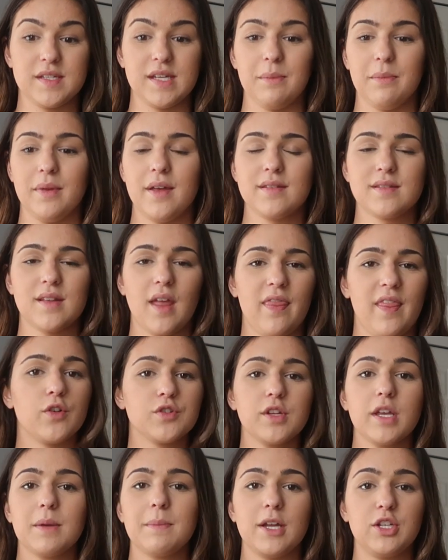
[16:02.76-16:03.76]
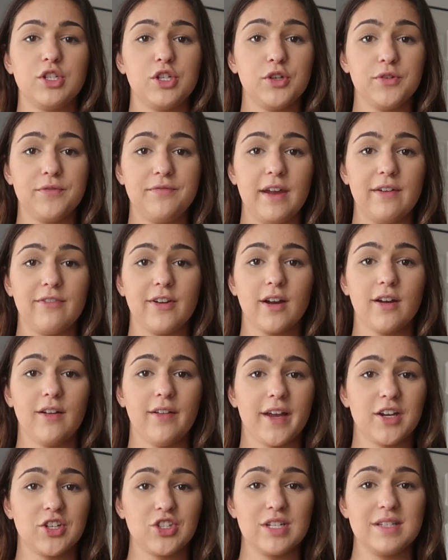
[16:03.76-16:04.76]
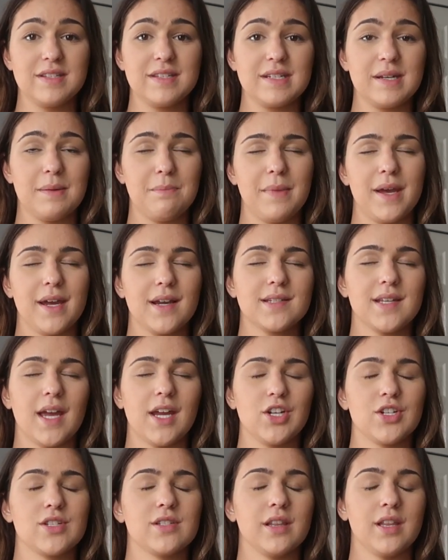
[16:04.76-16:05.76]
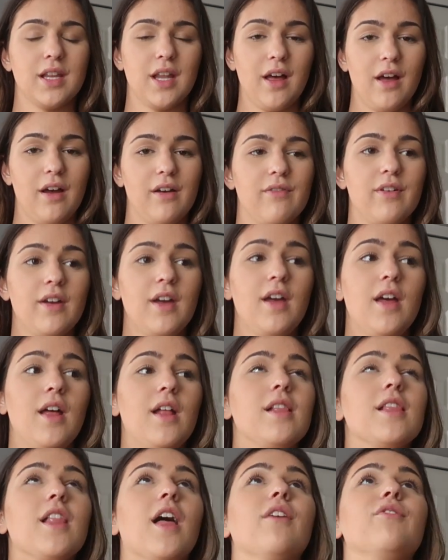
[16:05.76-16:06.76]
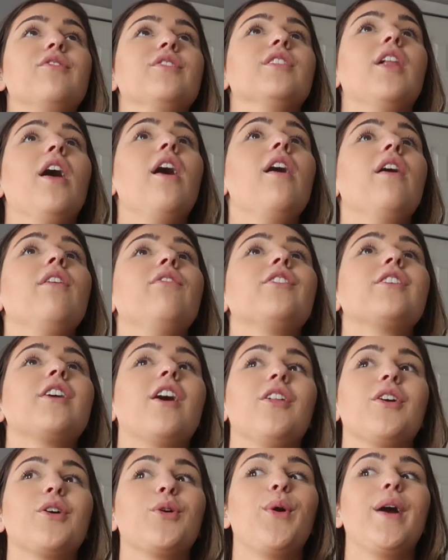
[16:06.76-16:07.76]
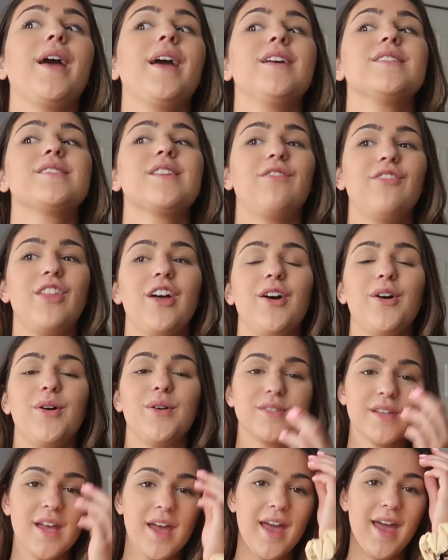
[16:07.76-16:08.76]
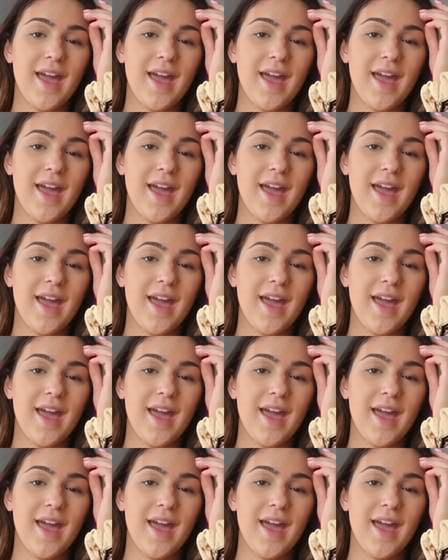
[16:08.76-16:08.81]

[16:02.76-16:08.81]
Seamless. Those are like my two favorite collections to mix. I just love, love, love the colorways of those.